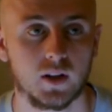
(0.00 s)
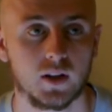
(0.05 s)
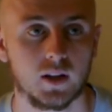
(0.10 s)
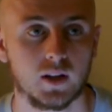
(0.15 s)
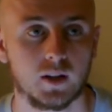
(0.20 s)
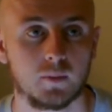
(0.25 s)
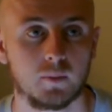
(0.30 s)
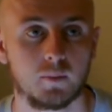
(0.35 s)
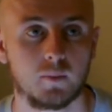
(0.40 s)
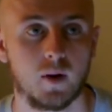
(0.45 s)

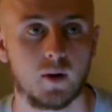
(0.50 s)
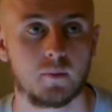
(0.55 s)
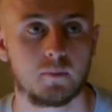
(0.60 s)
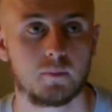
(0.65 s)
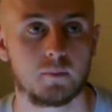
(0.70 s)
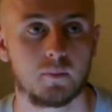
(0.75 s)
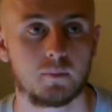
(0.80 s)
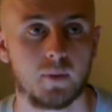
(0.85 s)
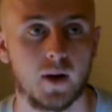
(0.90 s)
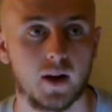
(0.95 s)

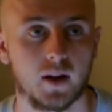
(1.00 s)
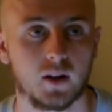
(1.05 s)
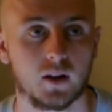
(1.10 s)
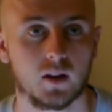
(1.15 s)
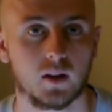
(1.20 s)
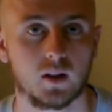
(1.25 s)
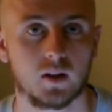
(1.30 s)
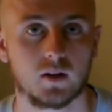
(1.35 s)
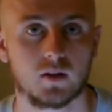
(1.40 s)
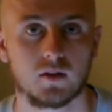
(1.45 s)
I'm back
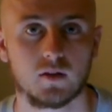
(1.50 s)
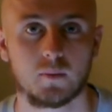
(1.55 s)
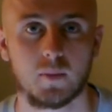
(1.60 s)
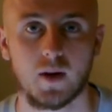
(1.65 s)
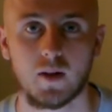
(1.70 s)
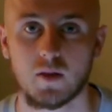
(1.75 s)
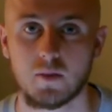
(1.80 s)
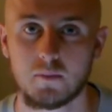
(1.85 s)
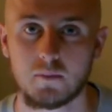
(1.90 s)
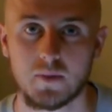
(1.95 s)
into
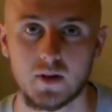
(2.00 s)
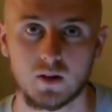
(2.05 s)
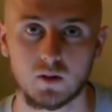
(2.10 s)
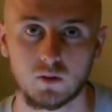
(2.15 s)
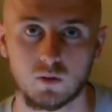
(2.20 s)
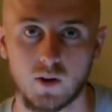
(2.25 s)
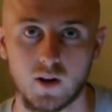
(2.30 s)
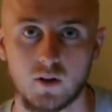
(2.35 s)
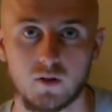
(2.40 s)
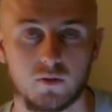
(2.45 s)
about the middle
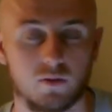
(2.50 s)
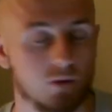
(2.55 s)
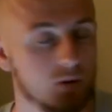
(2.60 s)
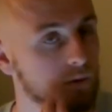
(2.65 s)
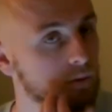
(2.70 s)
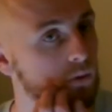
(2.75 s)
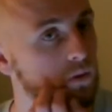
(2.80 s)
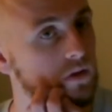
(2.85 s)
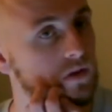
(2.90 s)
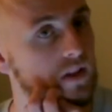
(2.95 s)
ground of the
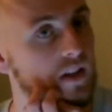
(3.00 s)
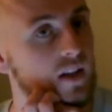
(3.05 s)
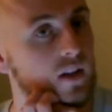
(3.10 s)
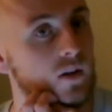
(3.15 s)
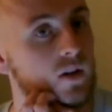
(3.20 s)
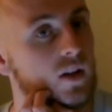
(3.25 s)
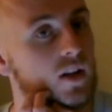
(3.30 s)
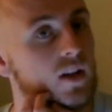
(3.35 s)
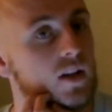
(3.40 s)
course now.